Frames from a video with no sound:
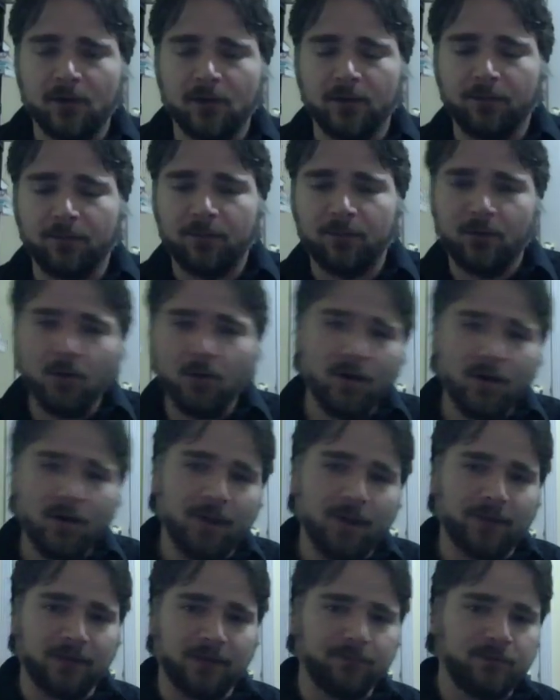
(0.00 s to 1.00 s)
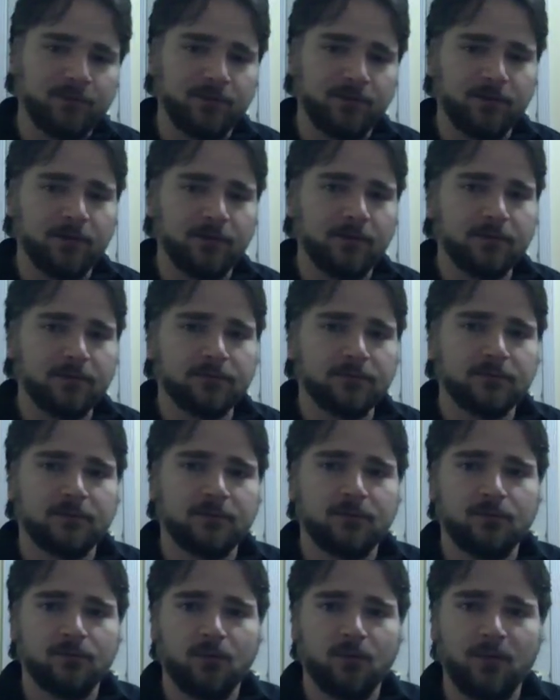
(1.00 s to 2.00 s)
to program a computer,
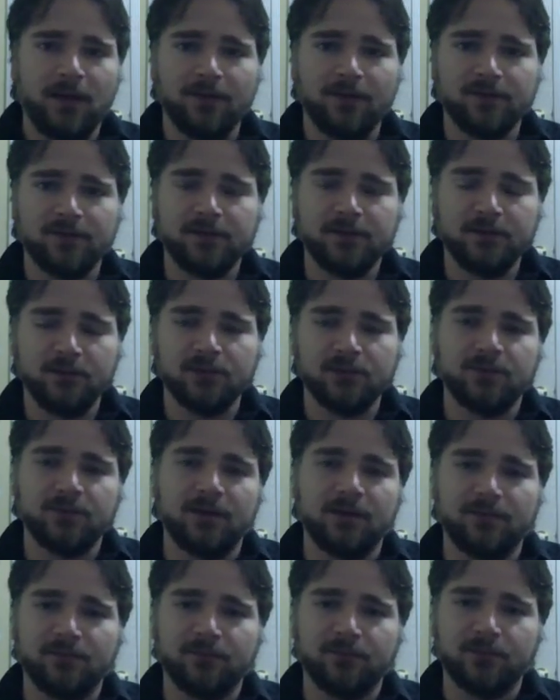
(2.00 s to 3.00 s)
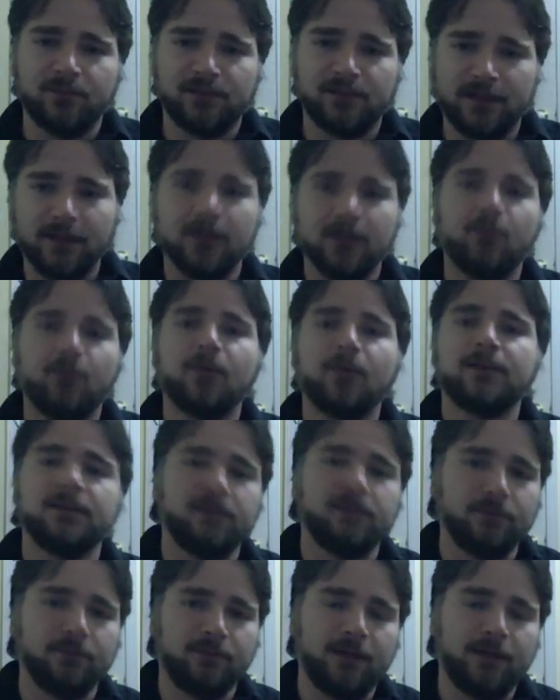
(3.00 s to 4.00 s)
what we have to do is we're telling it what to
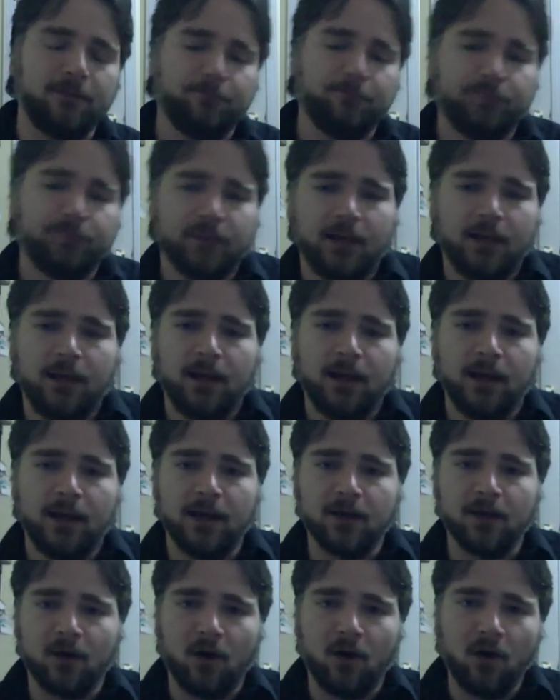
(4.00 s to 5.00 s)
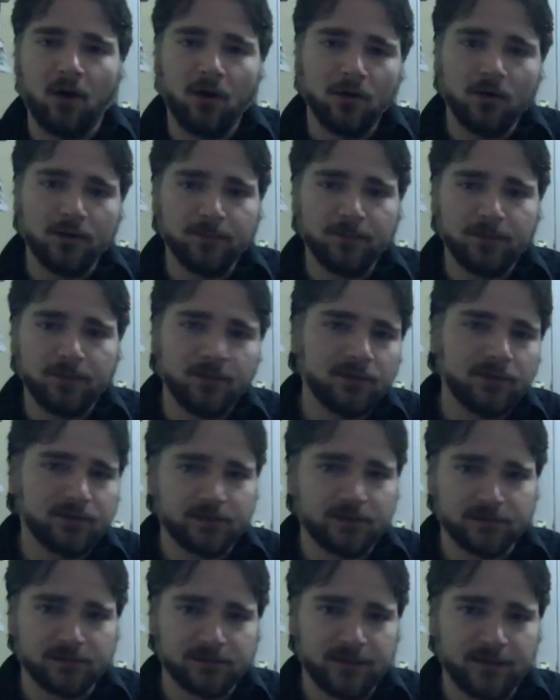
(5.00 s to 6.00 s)
do, right? And all computers
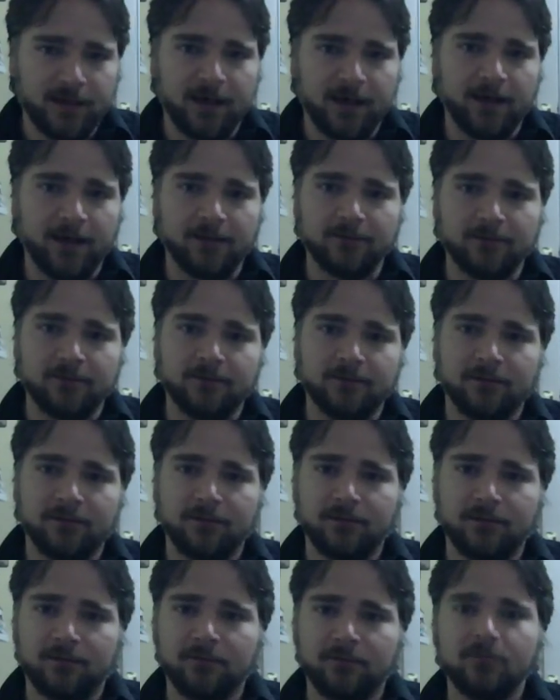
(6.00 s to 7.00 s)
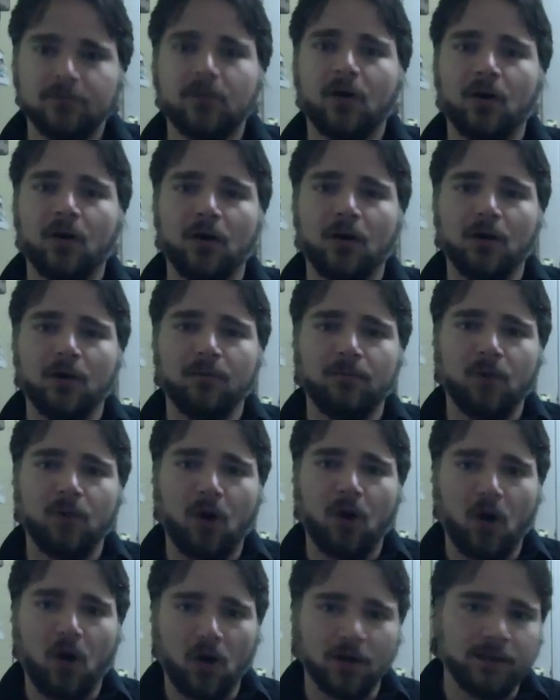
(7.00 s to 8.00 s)
understand are
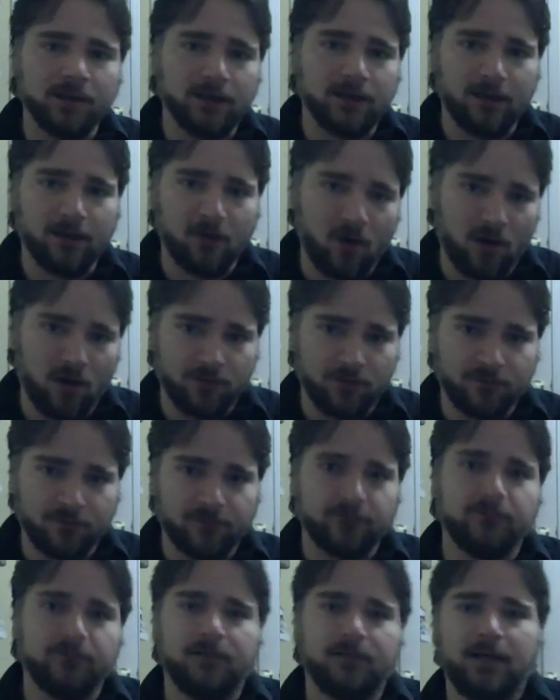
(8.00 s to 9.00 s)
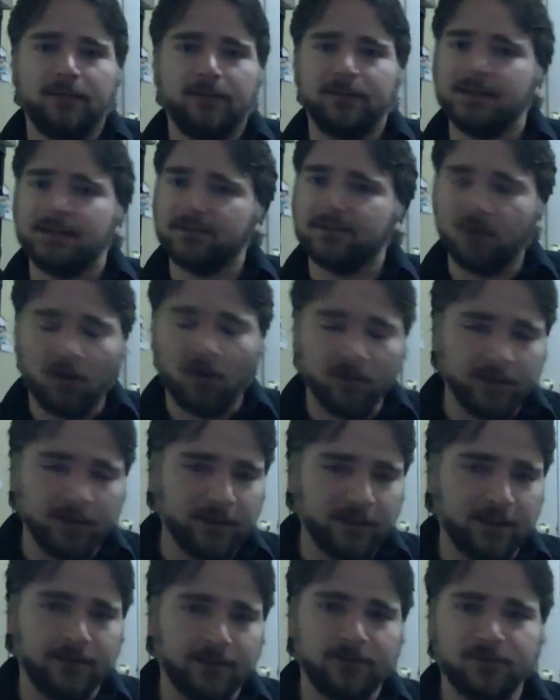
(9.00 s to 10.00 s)
on and off, right? That's all they
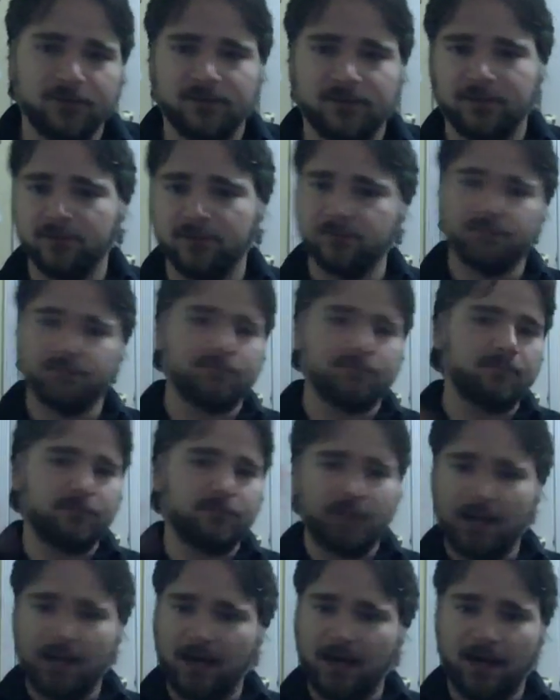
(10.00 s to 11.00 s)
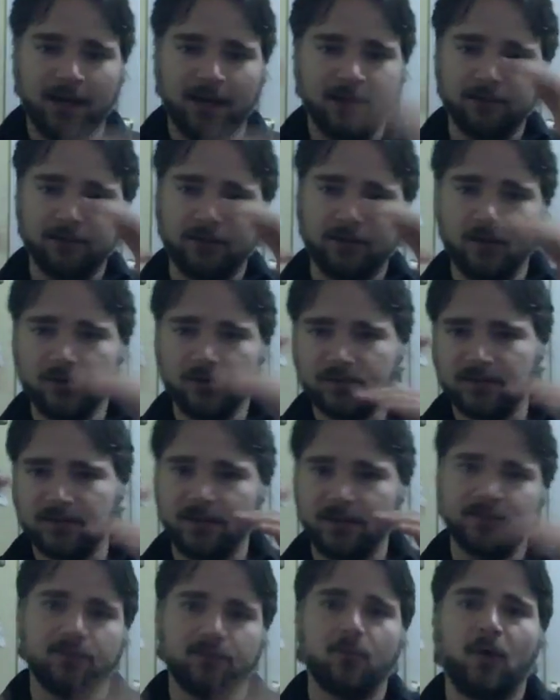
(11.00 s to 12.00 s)
get, just those high and low
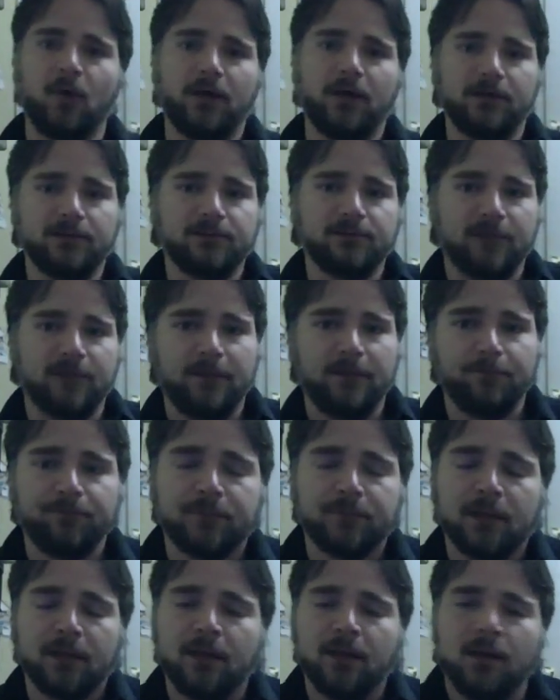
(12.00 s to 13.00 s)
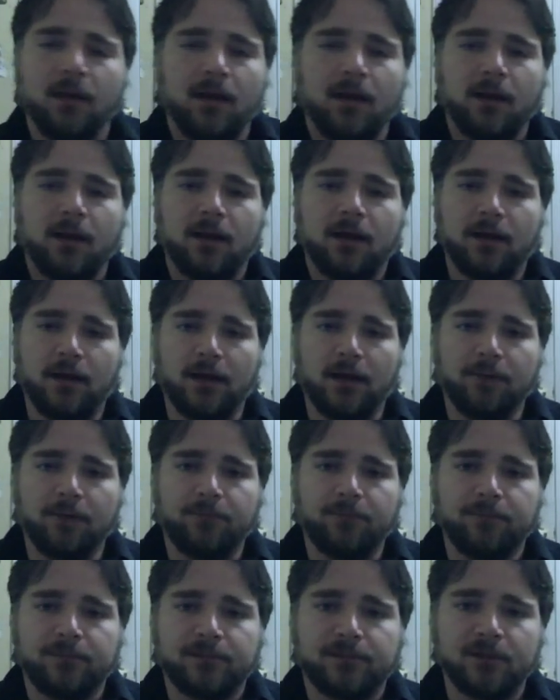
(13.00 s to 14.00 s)
states on wires, right?
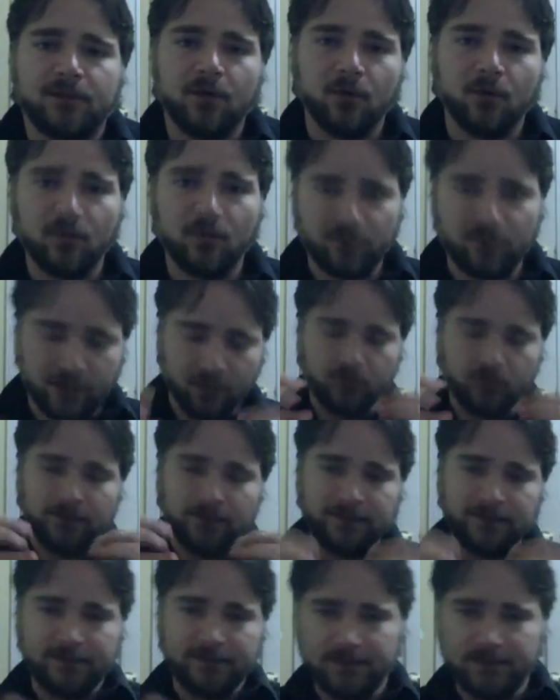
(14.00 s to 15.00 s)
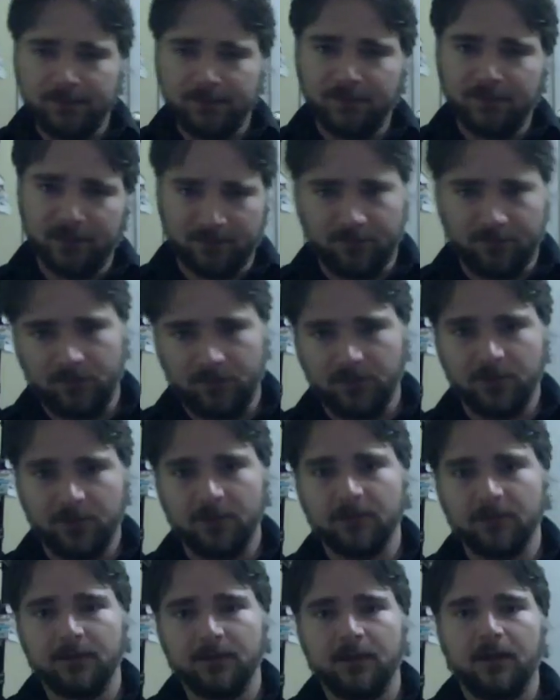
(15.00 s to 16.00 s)
So if we go really deep in the
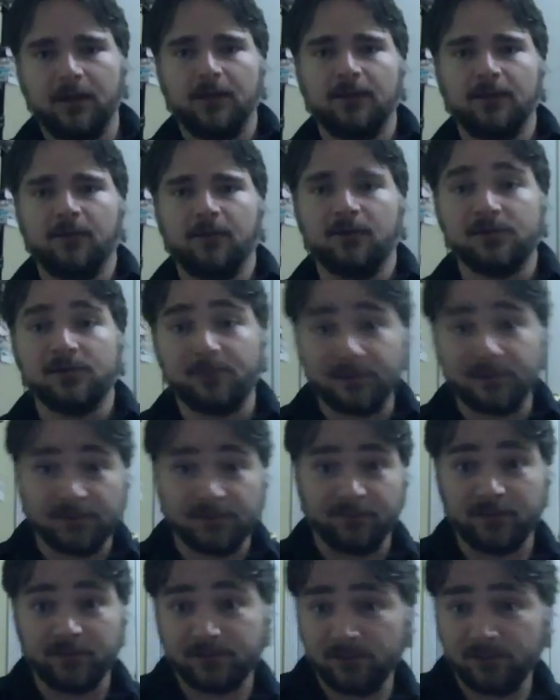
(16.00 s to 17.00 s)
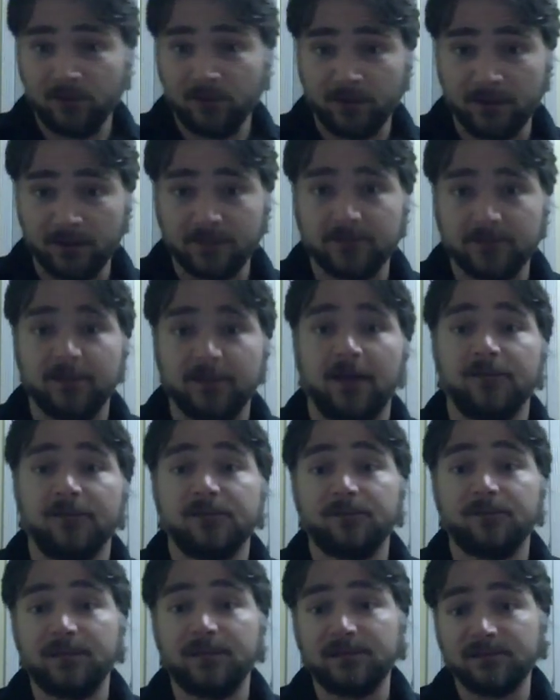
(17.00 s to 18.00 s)
computer, there are specific circuits that have
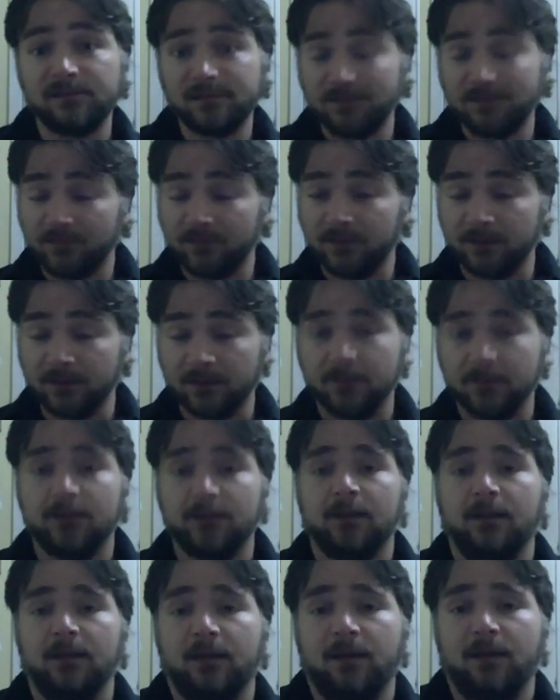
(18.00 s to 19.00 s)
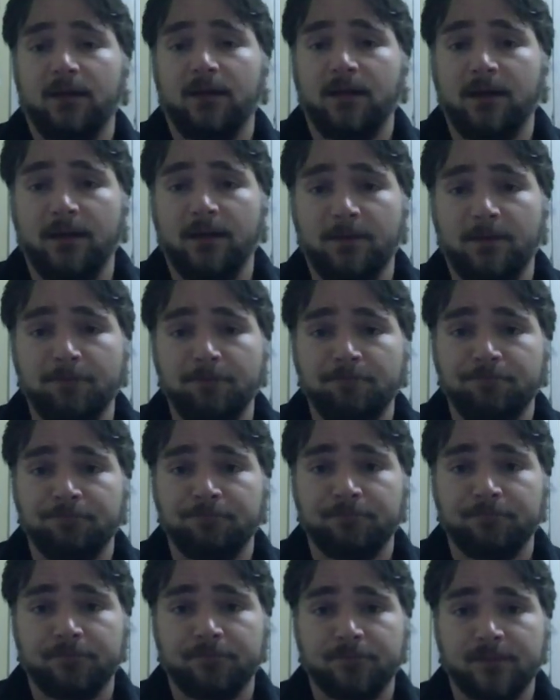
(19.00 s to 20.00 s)
specific um,
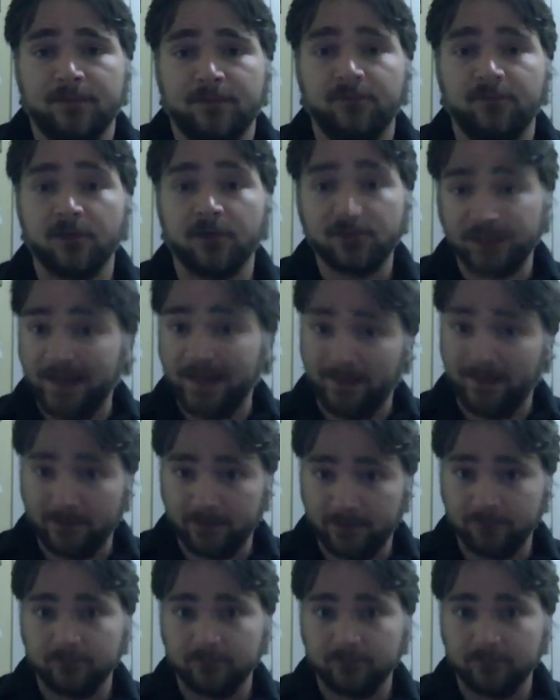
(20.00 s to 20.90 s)
functionality